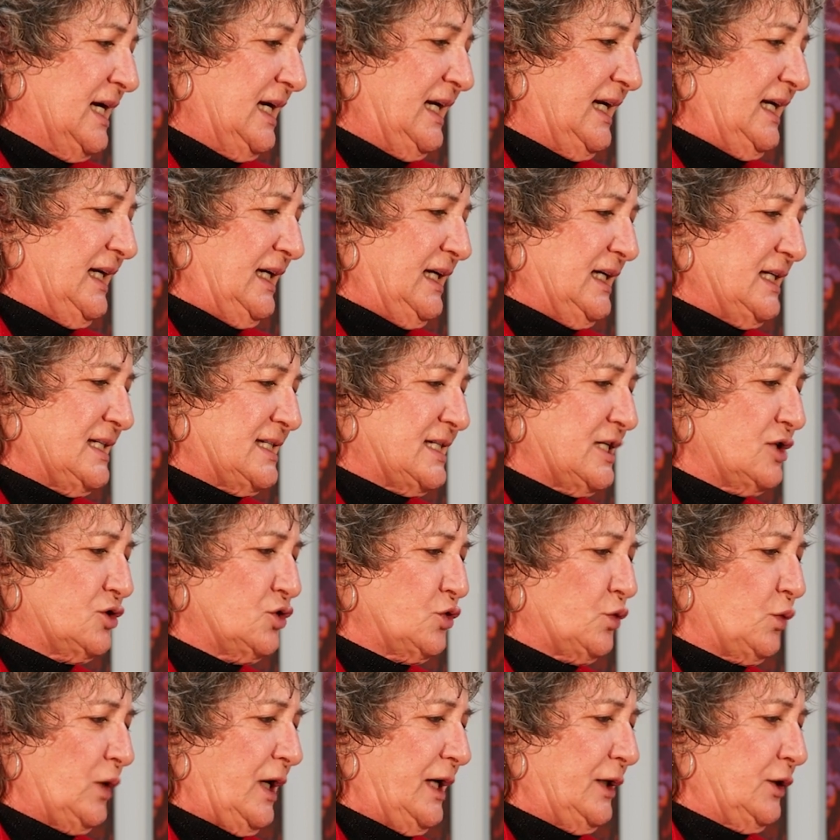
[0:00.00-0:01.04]
He is a
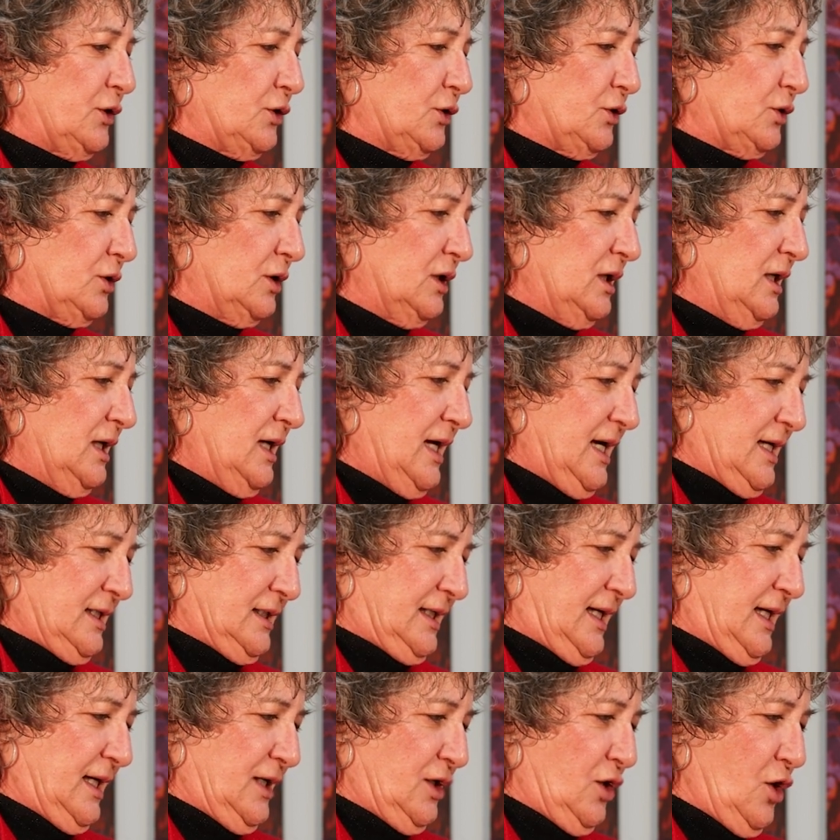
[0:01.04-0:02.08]
traitor
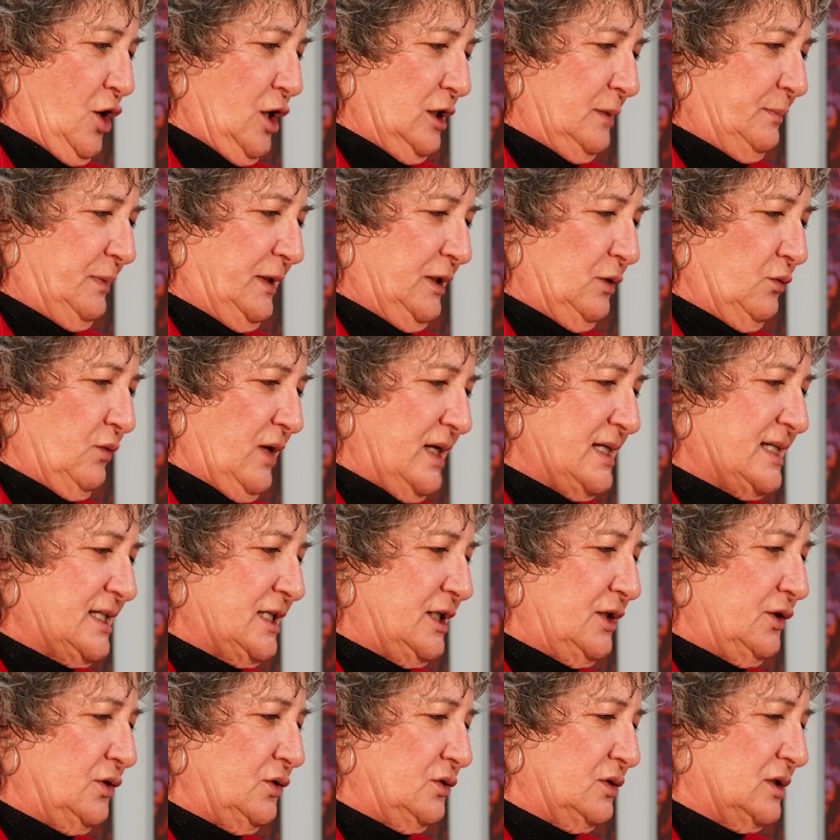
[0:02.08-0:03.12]
and cannot be
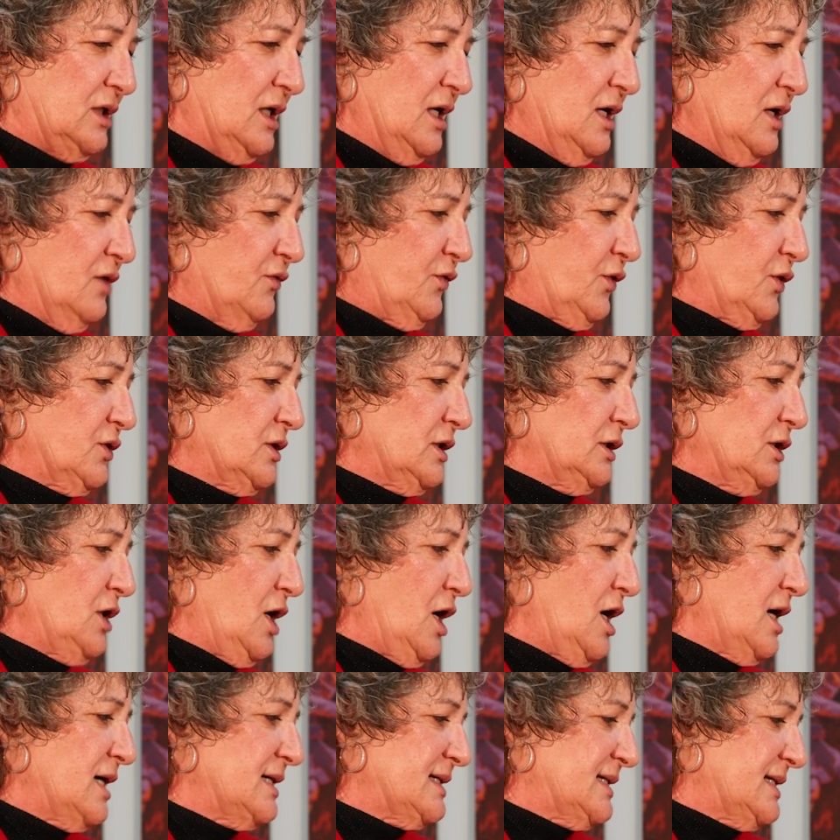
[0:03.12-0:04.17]
rescued, for the
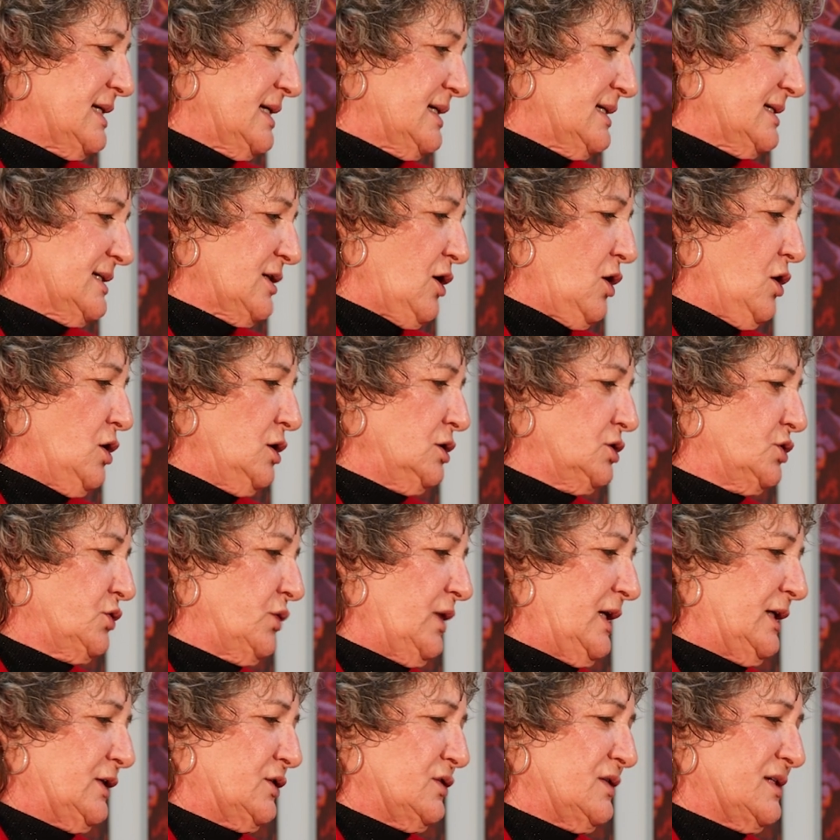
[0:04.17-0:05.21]
law says all
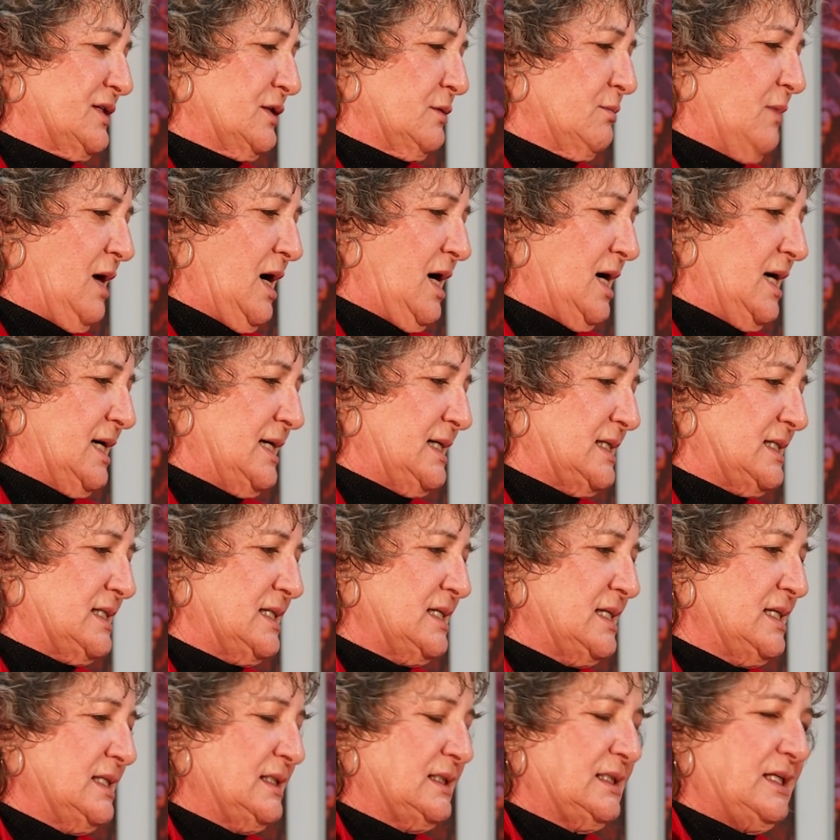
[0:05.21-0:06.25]
traitors are mine.
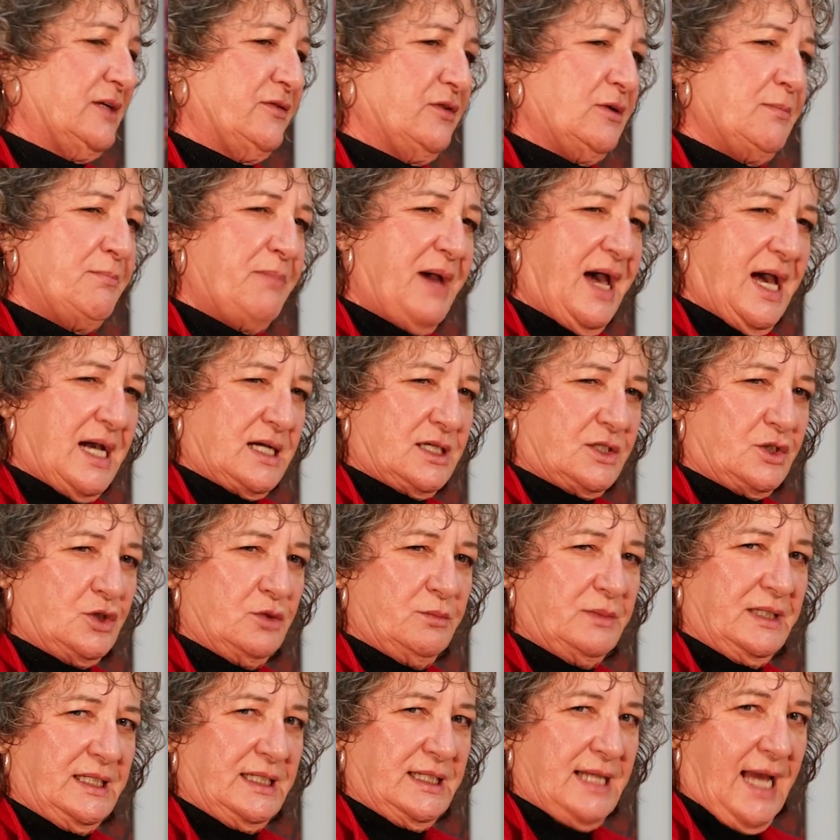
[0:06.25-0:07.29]
Give him back to
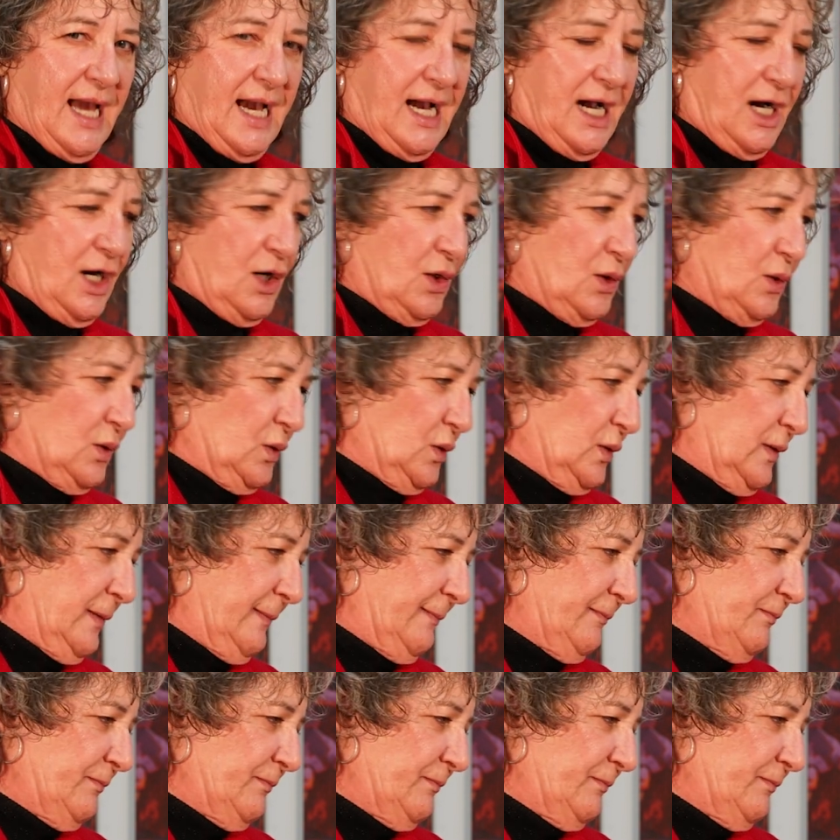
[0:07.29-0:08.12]
me now."